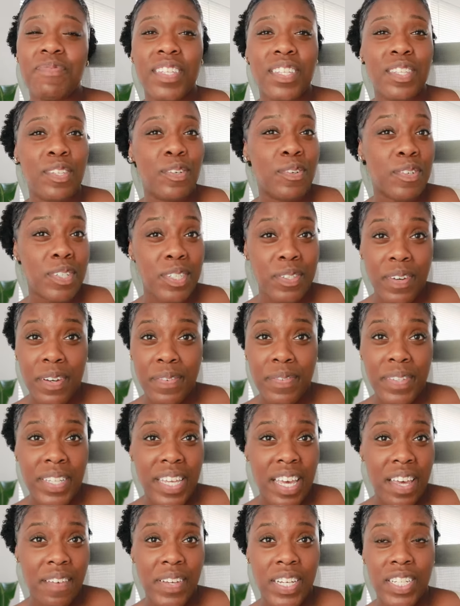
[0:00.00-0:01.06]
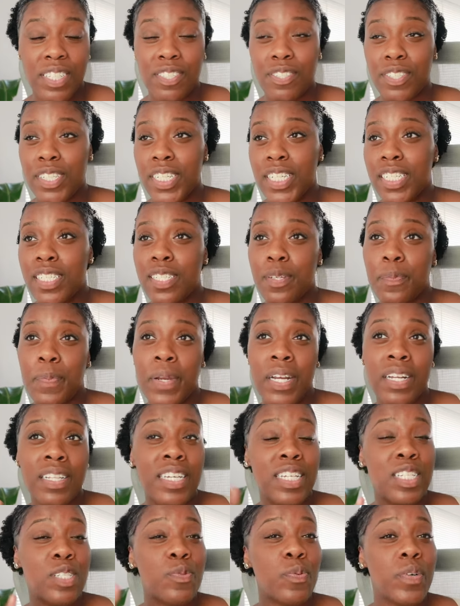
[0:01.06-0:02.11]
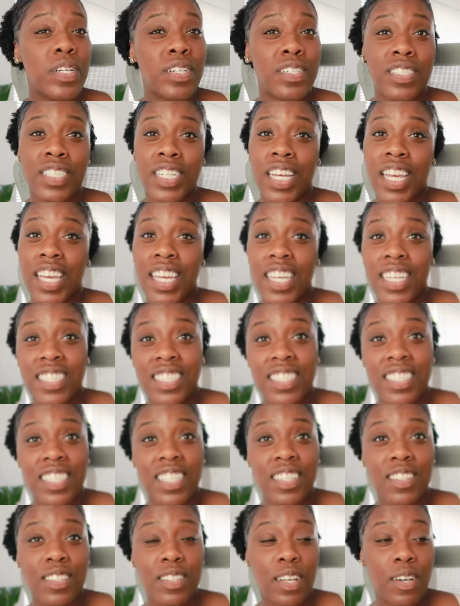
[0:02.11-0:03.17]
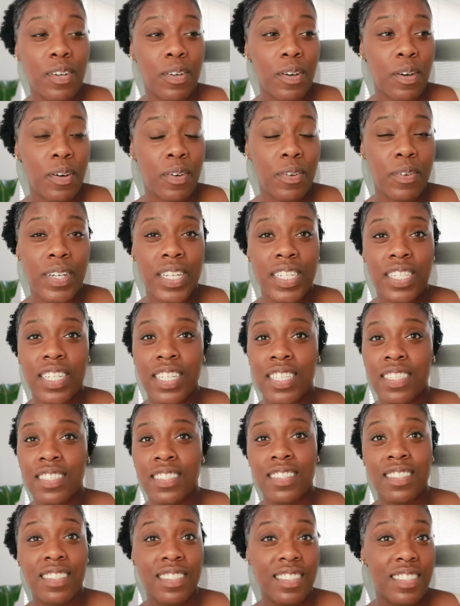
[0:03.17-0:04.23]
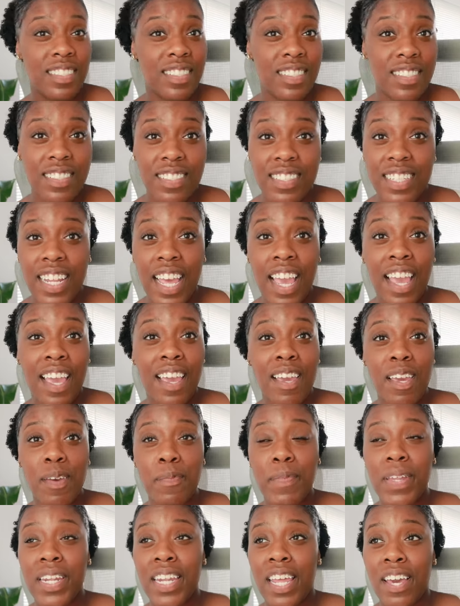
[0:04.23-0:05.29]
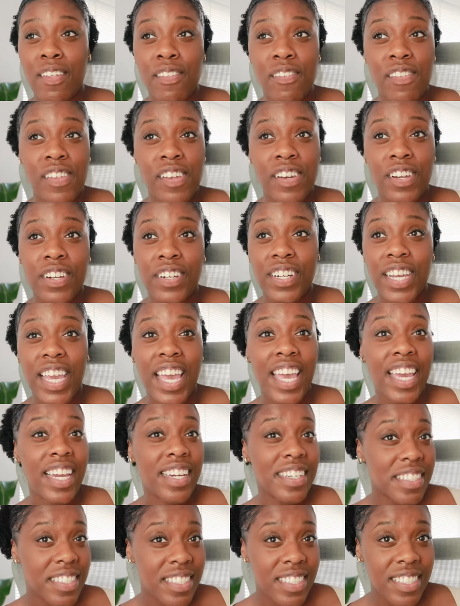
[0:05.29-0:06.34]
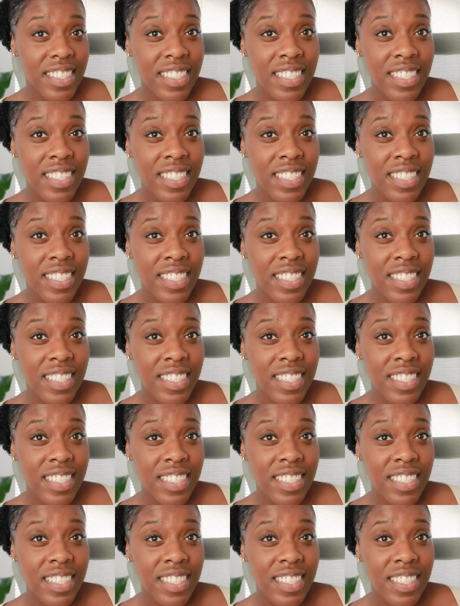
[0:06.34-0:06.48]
nor do I really have interest. Apparently Twitter changed their logo and name and now they're X.